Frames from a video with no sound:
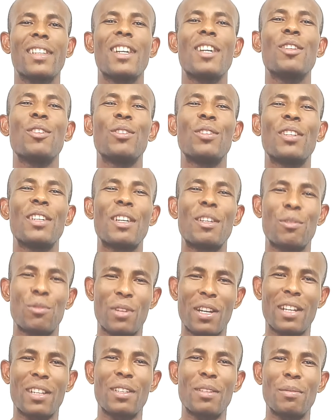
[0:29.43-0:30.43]
Hello
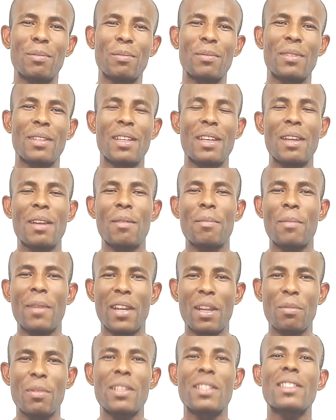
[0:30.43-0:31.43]
and welcome.
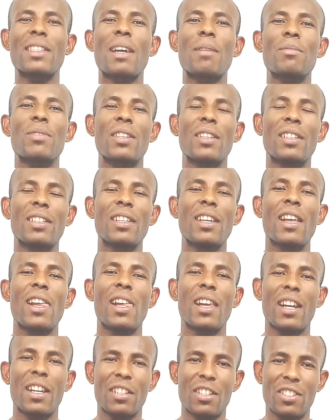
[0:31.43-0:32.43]
My name is Samson
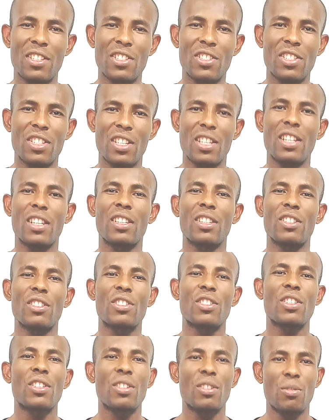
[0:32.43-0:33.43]
and this is
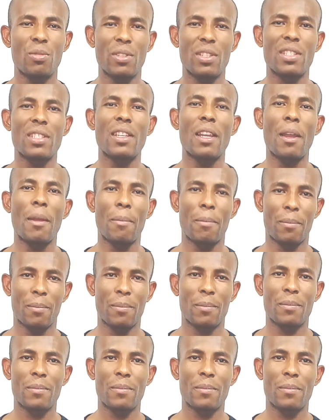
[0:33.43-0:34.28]
English with Sam.